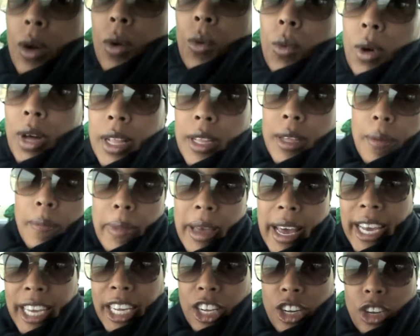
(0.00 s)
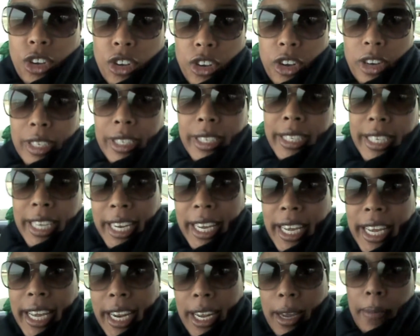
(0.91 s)
Well, I'm back in New York
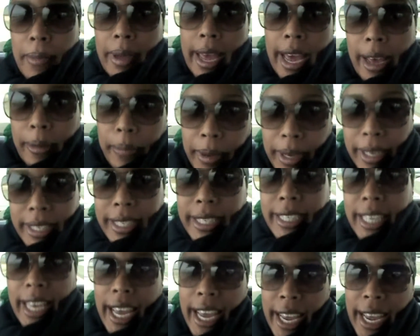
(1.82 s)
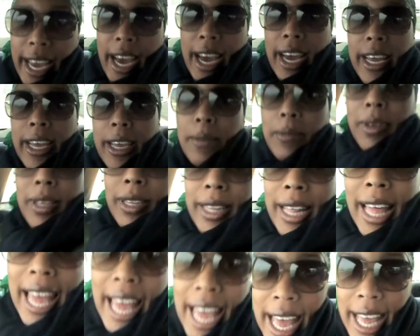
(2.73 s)
City, and I'm happy to say I am
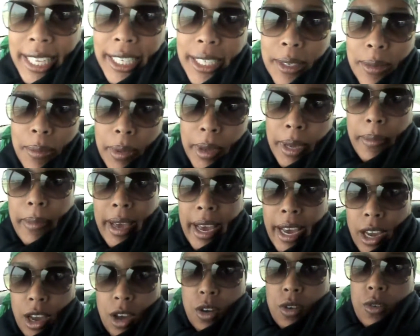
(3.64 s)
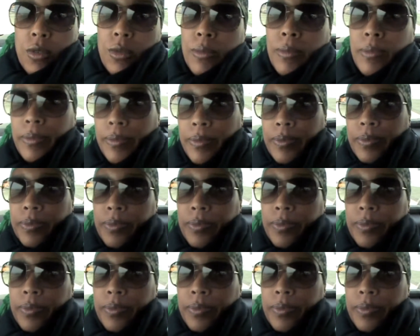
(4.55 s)
glad to be back home.